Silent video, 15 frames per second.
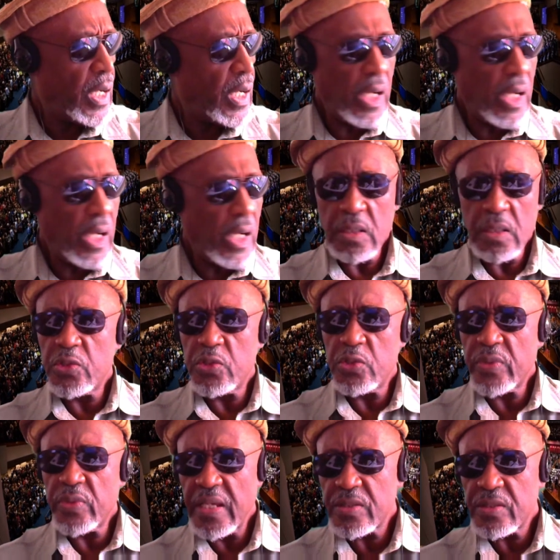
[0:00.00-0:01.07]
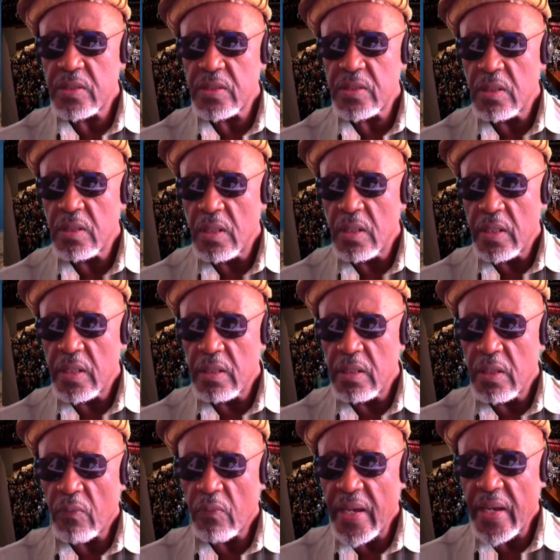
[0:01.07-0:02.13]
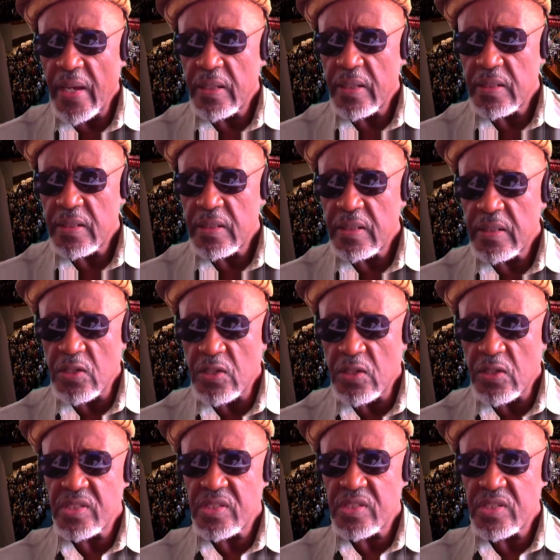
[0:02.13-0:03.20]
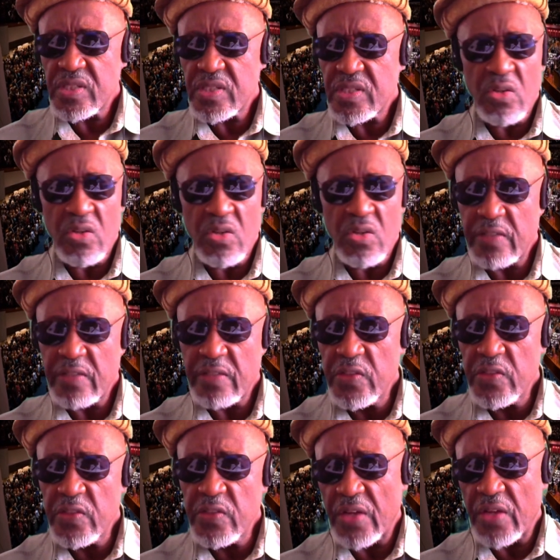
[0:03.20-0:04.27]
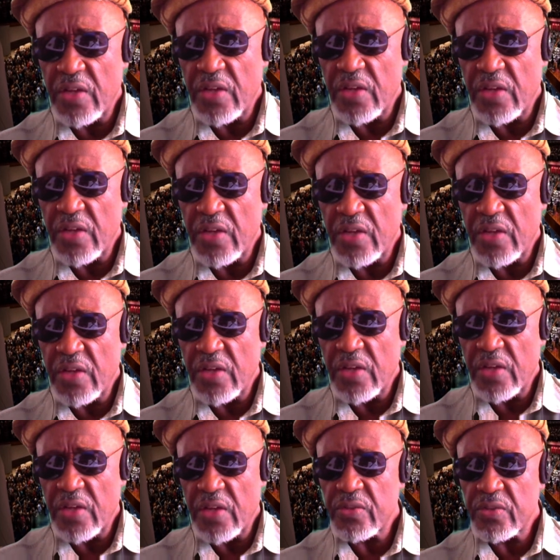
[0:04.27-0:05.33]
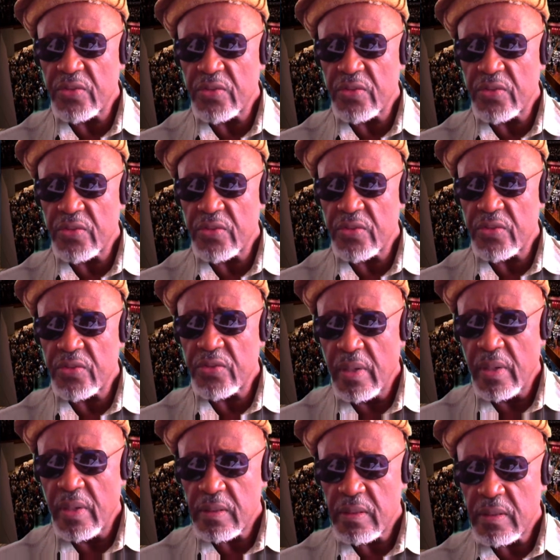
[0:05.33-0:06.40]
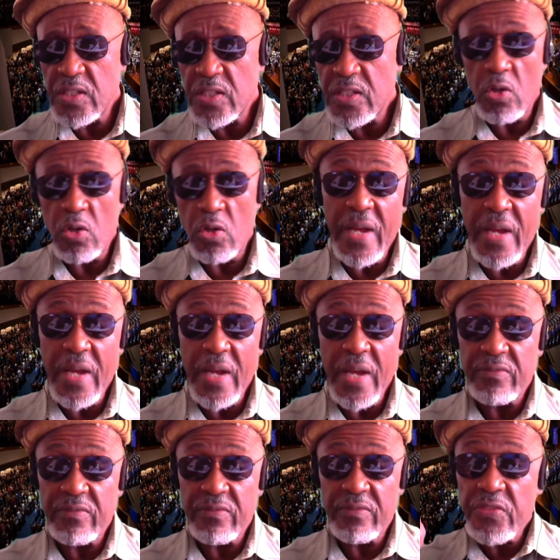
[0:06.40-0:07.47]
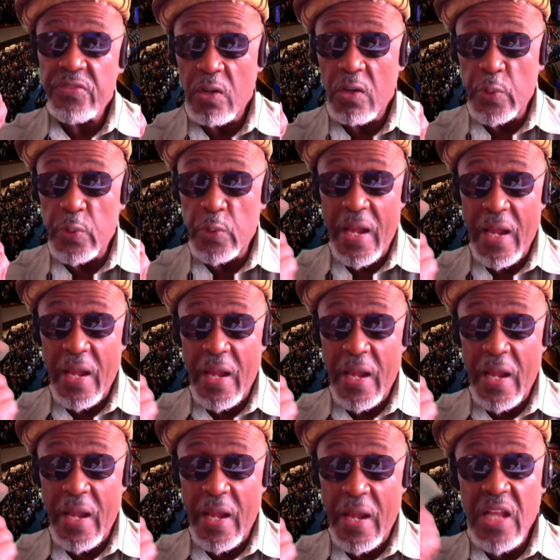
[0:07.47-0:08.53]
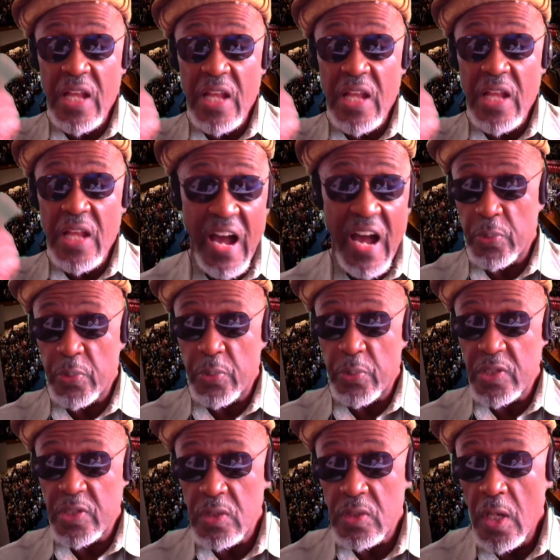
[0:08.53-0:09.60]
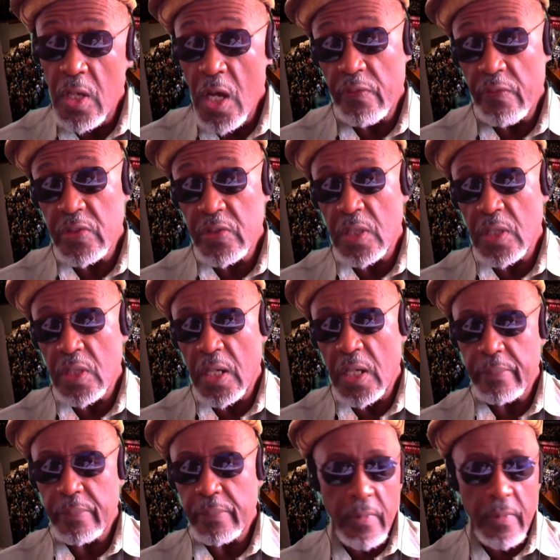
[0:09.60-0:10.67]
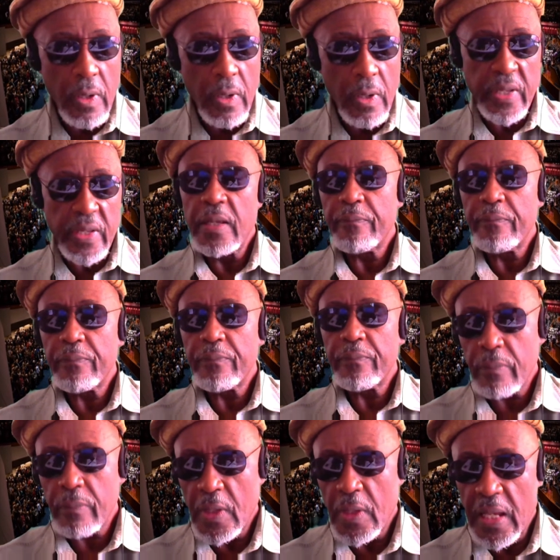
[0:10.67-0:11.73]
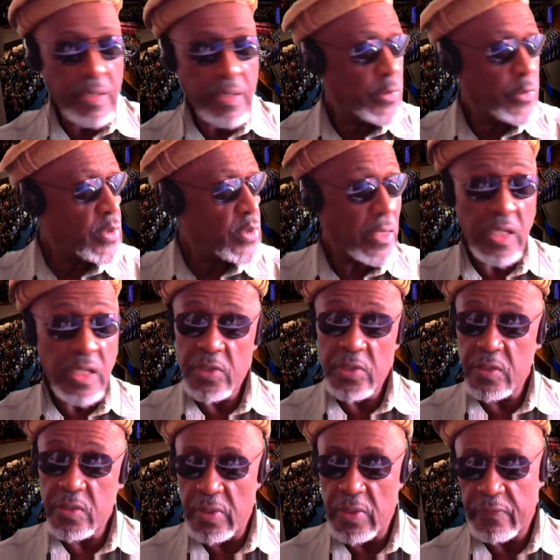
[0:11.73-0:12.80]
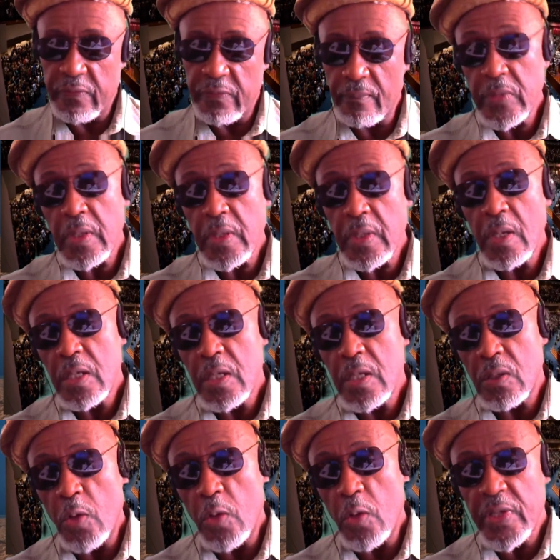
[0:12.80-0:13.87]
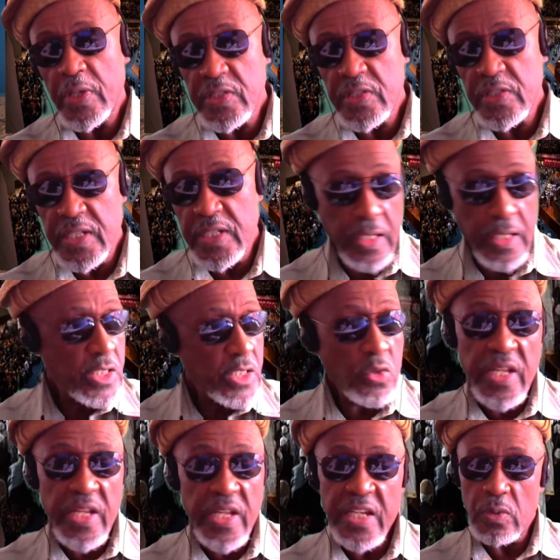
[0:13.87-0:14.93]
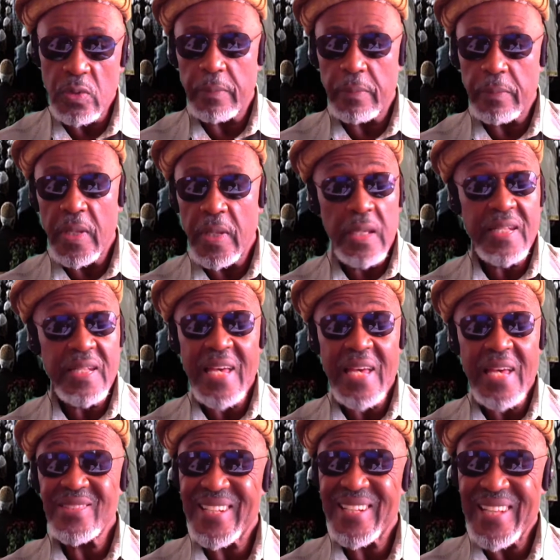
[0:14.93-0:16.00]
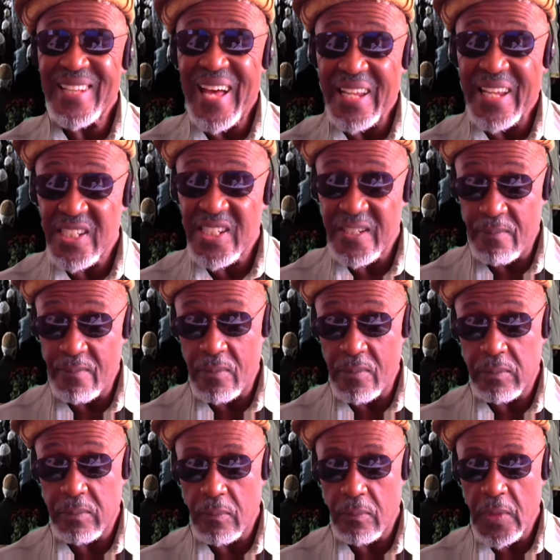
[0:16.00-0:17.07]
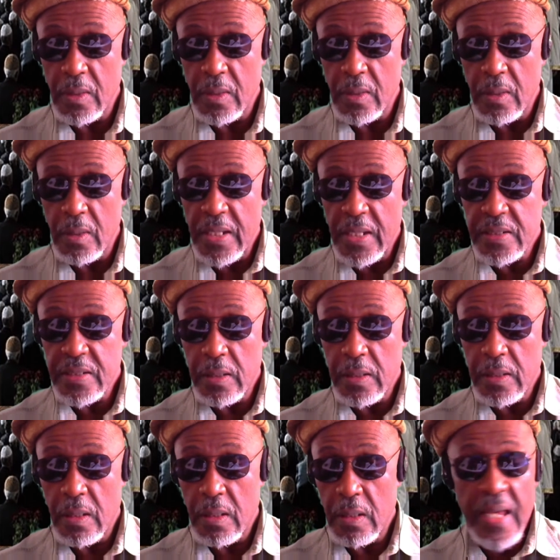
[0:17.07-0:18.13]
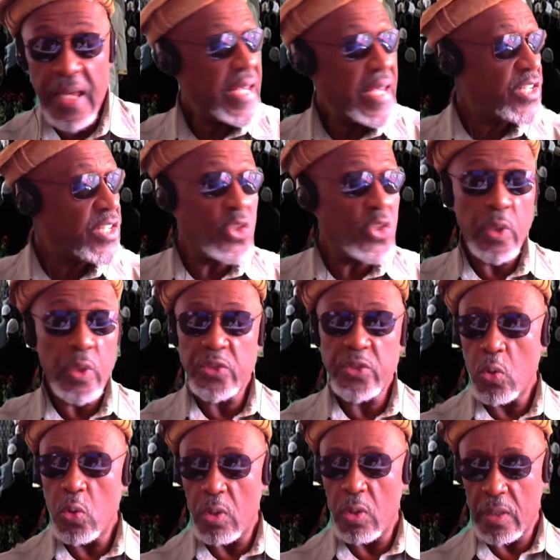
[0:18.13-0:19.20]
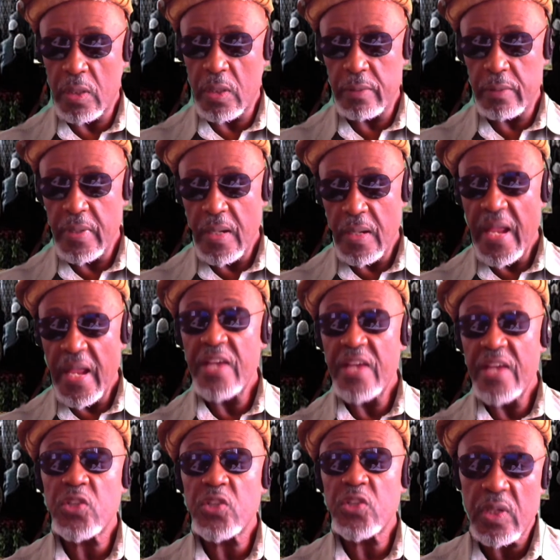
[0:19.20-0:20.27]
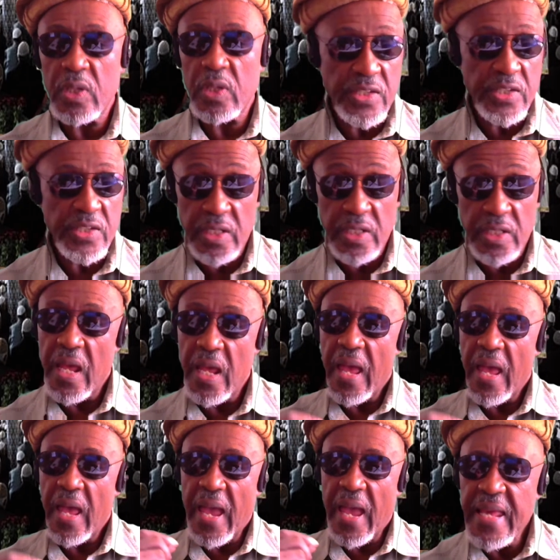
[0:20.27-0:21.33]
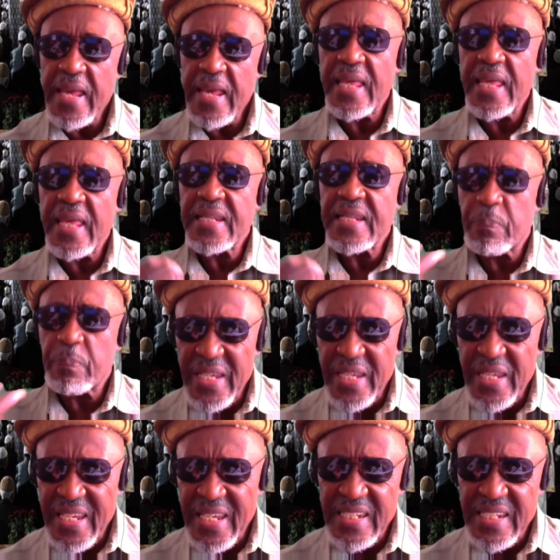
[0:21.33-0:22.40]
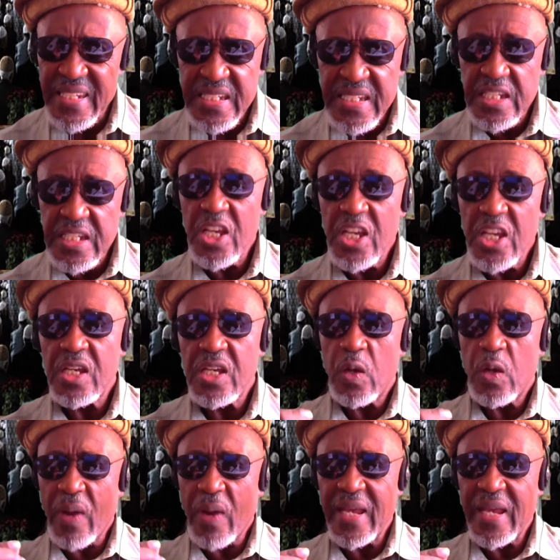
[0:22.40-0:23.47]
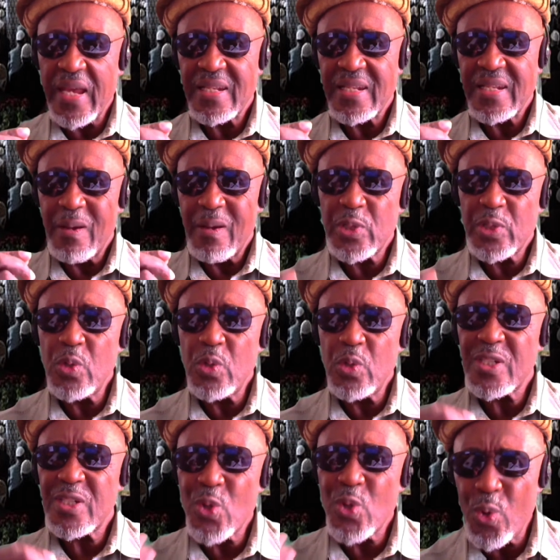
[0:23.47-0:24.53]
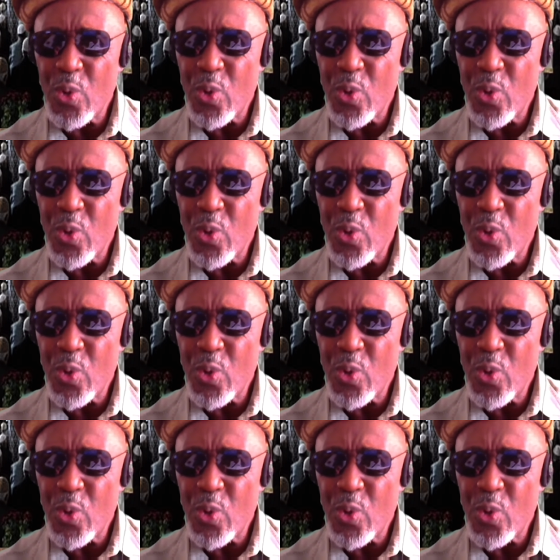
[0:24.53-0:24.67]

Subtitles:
do things, right? That's causing negative energy for ourselves. See, that's because we have knowledge of self. We have knowledge of the 5 fundamental principles of Islam. Okay, I'm going to try to keep this brief. So I hope you understand. So the next one is slots. See, that has to do with torque and circulation. Anything that spins, right, produces torque.